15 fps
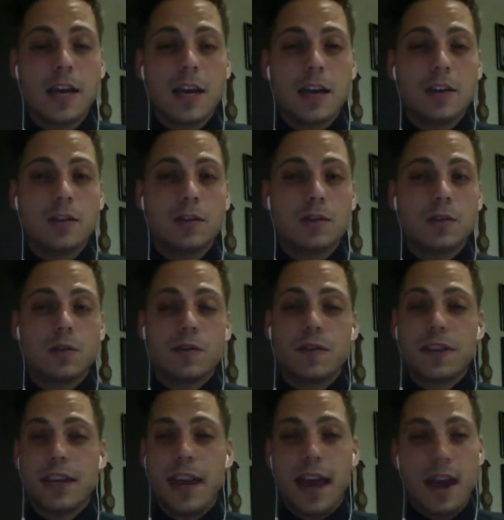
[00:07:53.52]
sort of
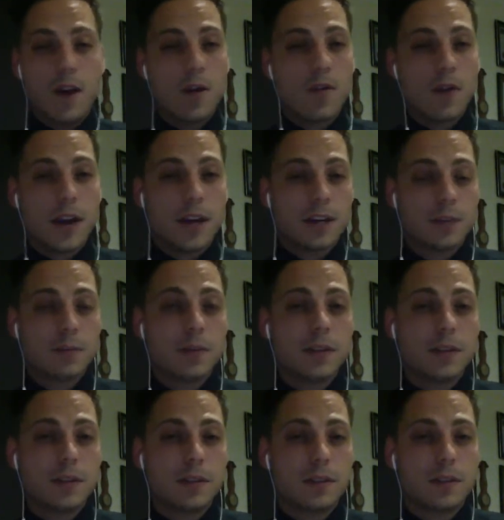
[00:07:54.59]
care
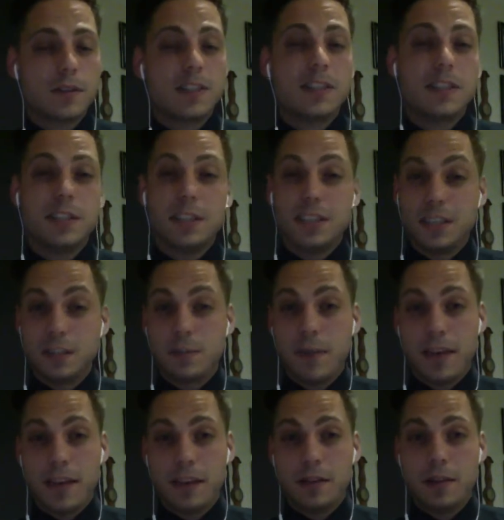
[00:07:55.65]
arrangements,
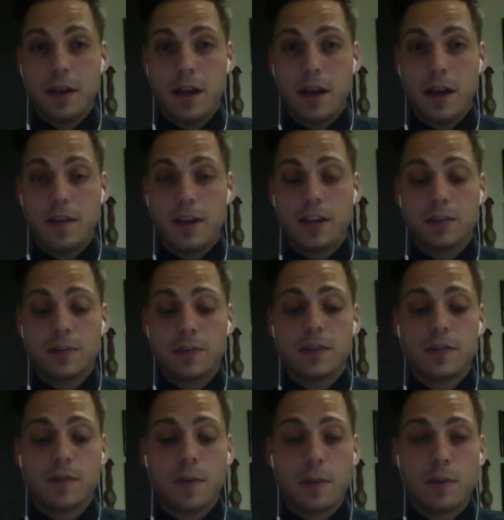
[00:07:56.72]
decision-making
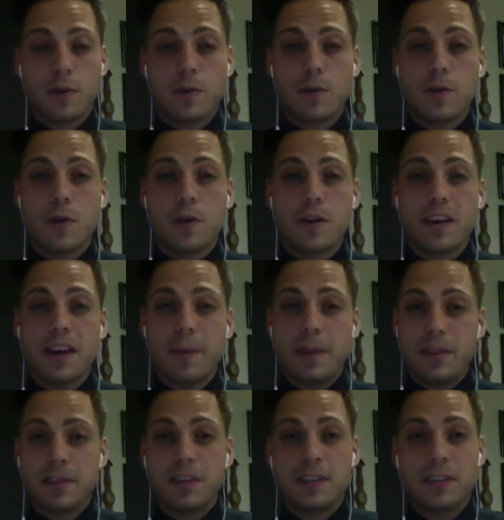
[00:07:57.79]
arrangements for people who no longer can
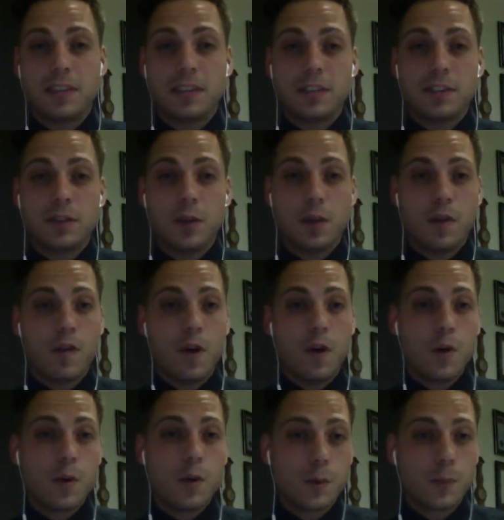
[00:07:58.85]
make those decisions on their
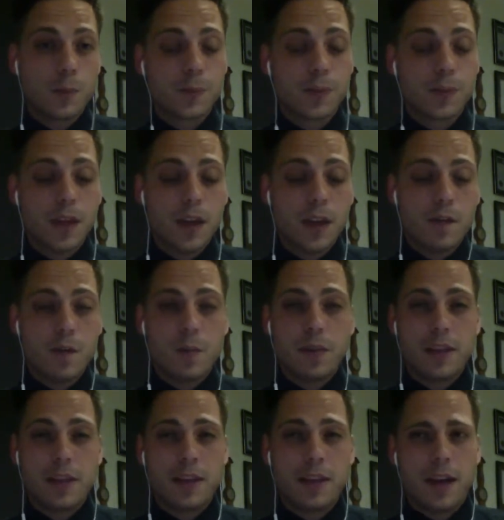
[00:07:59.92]
own.
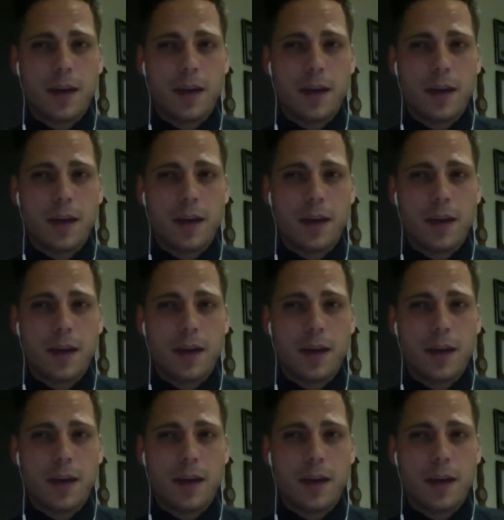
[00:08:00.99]
Formerly the